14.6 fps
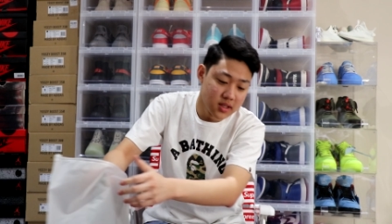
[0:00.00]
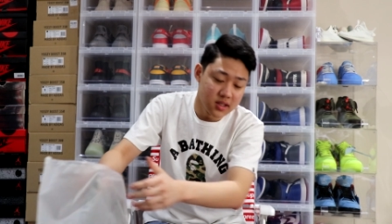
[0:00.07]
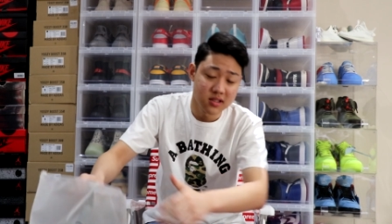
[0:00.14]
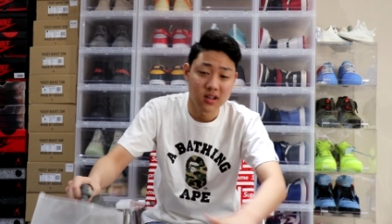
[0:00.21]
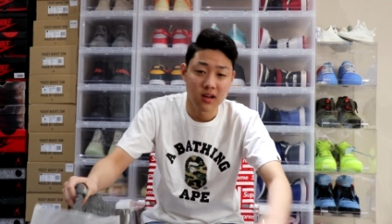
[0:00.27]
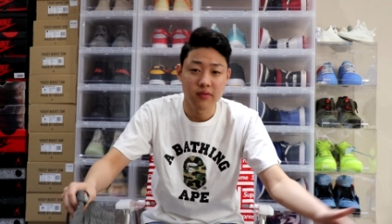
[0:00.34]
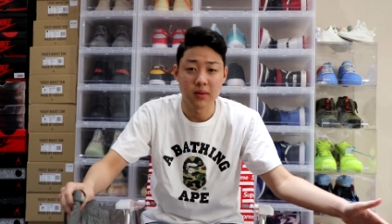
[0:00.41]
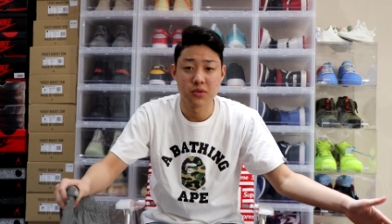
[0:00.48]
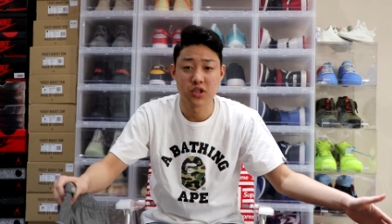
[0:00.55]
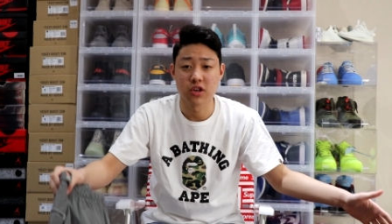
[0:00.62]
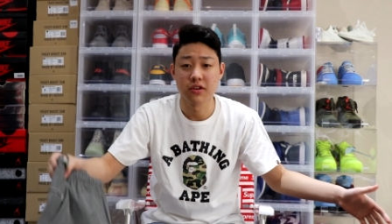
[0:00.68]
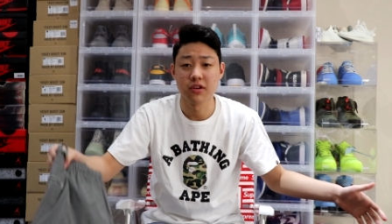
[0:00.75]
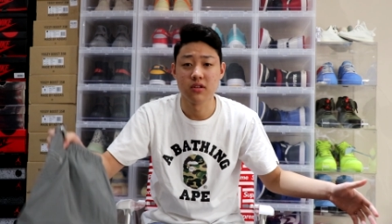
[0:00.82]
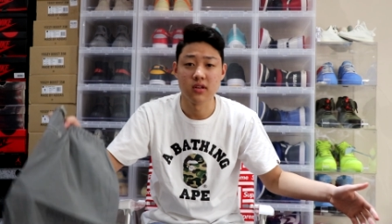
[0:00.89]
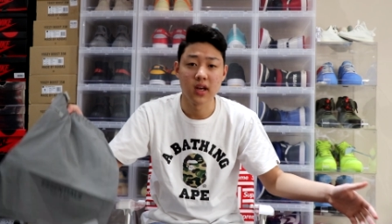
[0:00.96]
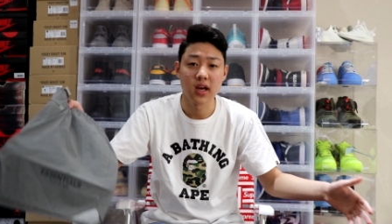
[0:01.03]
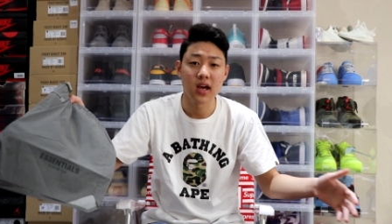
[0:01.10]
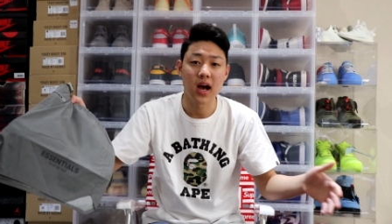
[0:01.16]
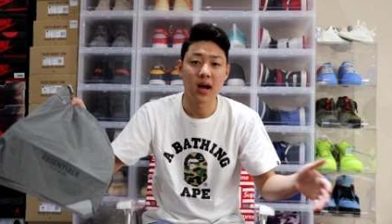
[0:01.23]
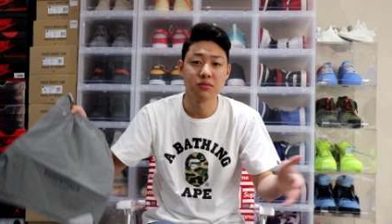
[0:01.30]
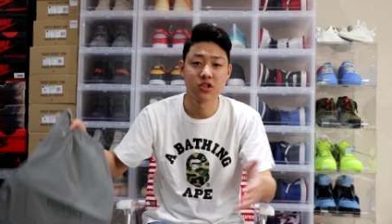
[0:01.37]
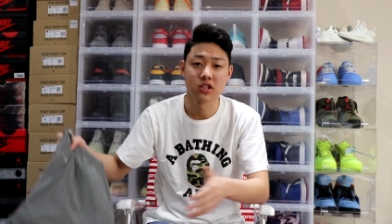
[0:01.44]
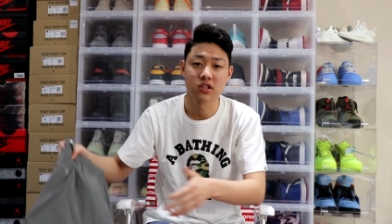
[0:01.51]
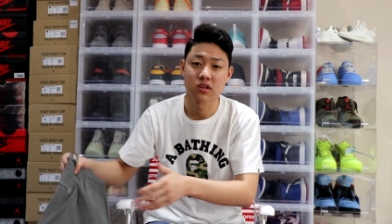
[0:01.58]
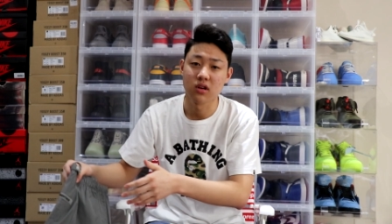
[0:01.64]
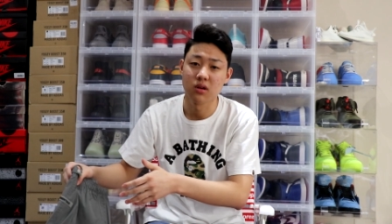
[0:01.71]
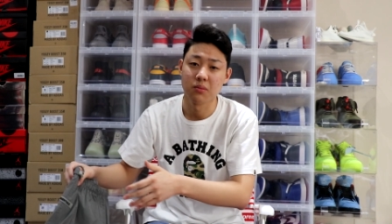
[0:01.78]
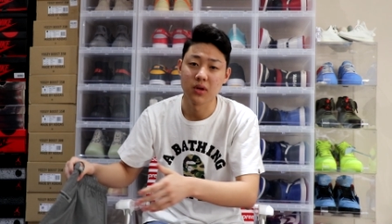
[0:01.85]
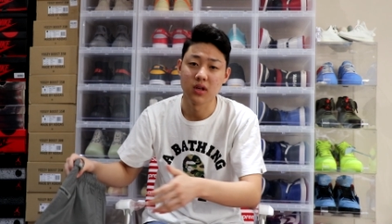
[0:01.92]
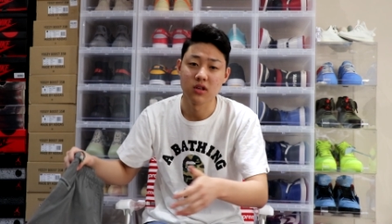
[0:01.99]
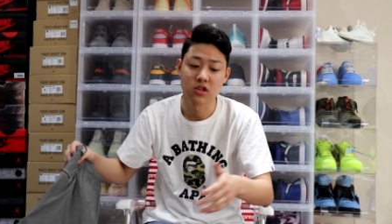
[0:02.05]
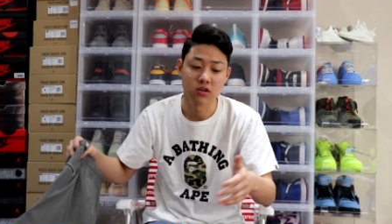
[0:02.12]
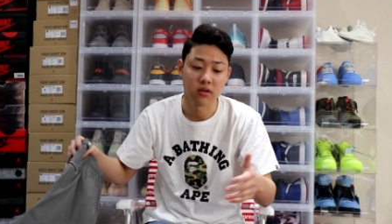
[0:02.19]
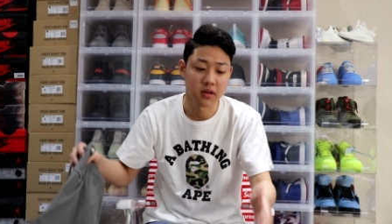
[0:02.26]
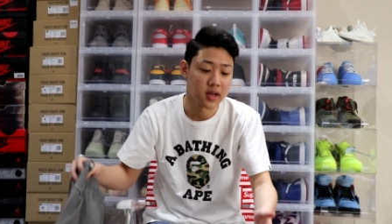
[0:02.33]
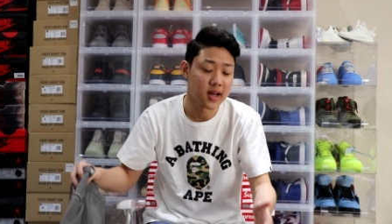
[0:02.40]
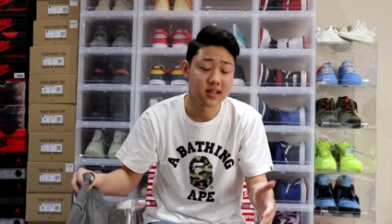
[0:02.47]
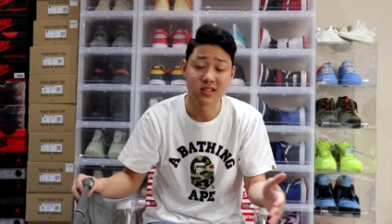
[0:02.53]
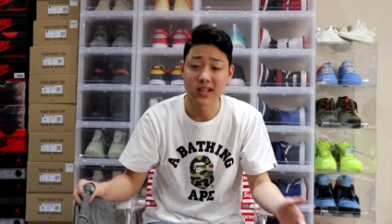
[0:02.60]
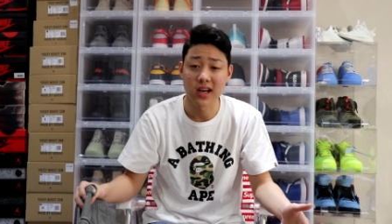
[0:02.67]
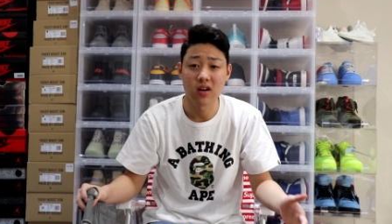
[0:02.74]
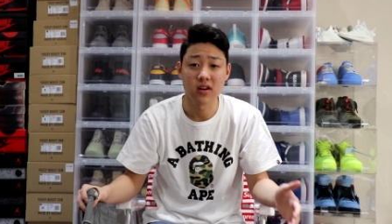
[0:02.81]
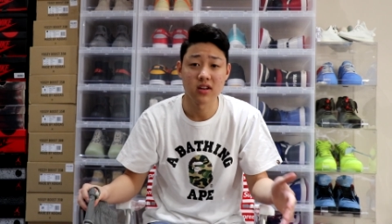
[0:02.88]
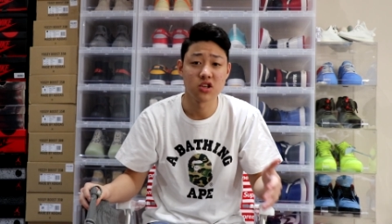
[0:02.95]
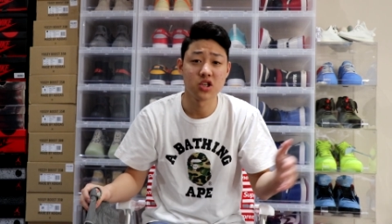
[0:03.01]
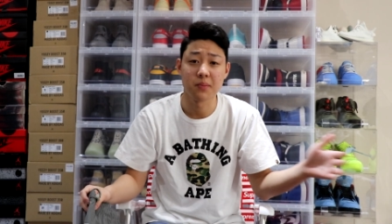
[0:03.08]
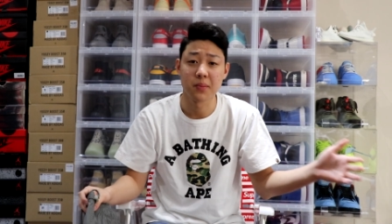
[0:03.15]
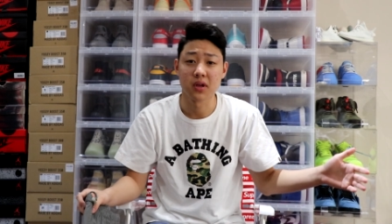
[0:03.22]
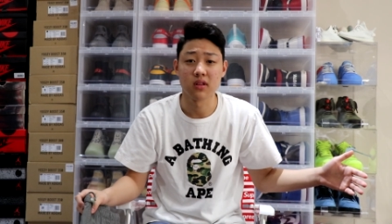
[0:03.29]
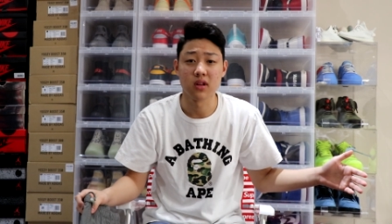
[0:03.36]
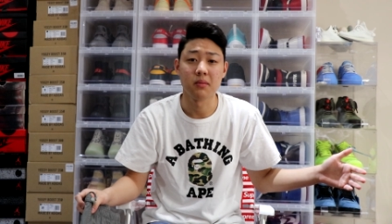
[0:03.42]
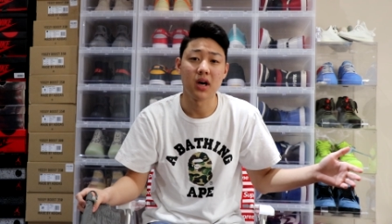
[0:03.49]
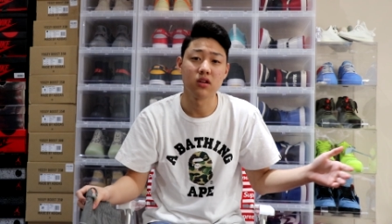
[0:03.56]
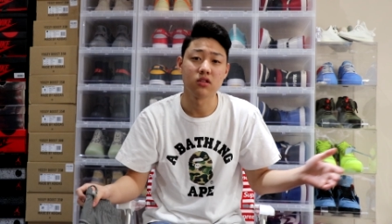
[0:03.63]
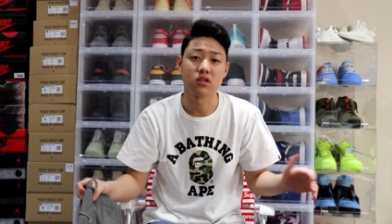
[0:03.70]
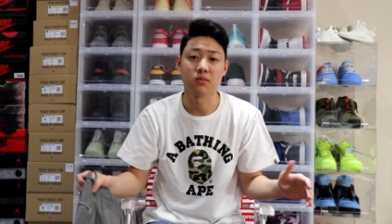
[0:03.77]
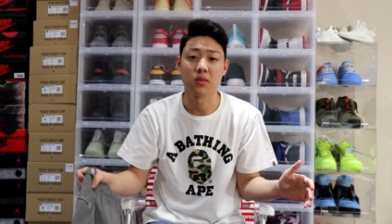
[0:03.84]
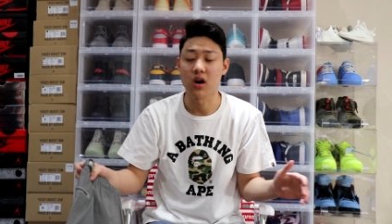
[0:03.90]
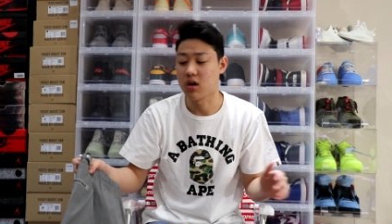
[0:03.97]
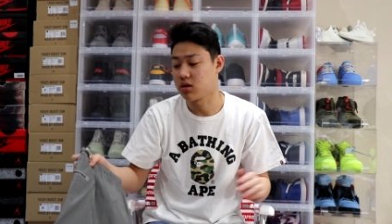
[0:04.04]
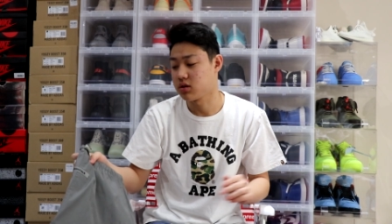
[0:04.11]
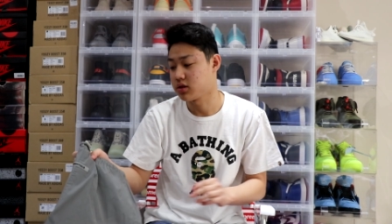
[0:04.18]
of this stuff I'm showing you today, I'm just gonna be showing you guys now and shipping them out tomorrow.